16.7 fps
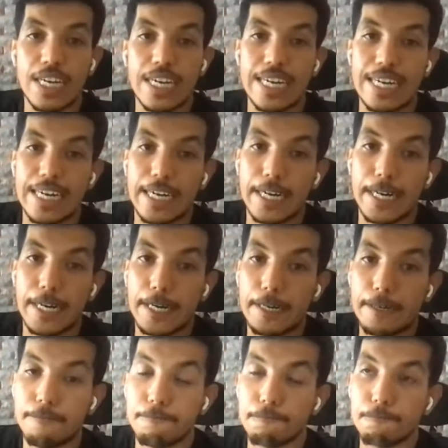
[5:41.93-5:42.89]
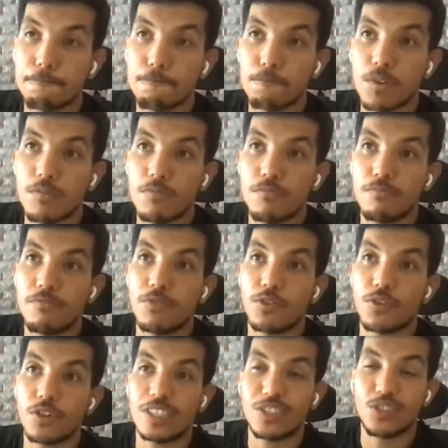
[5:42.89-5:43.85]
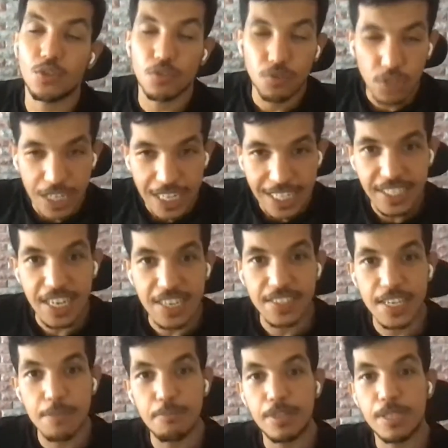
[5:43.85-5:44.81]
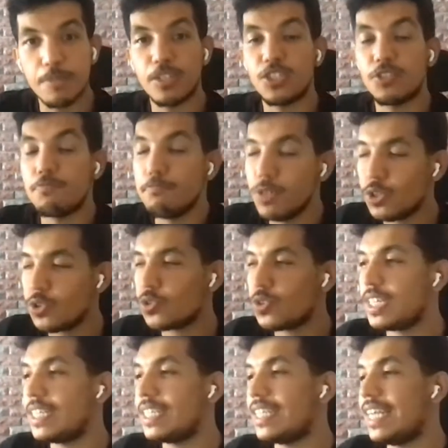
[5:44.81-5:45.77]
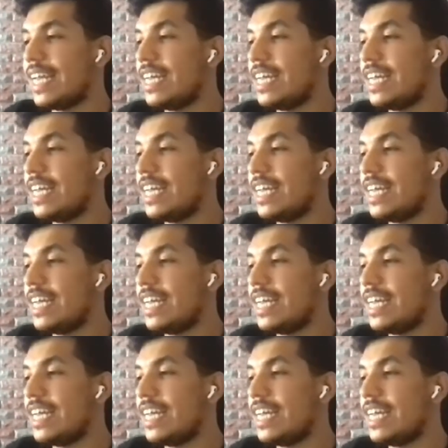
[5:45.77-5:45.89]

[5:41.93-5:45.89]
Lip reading: um, to let us implement metering